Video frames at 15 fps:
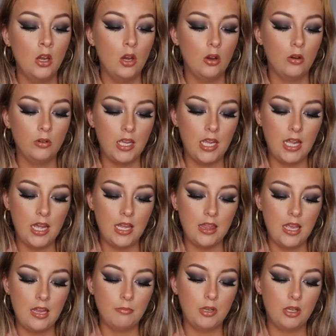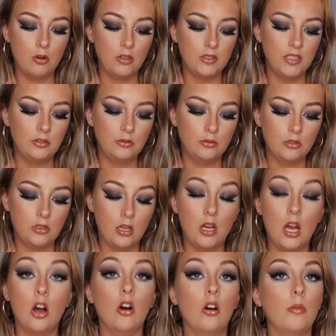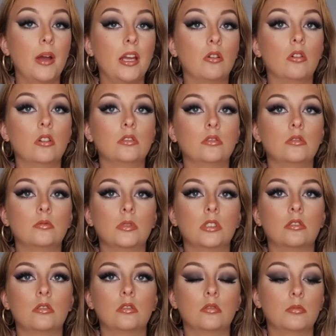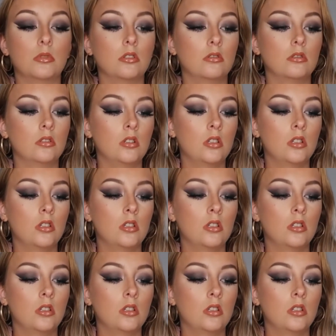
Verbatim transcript: Okay, and then because I don't cut, oh my god, oh my god, oh my god.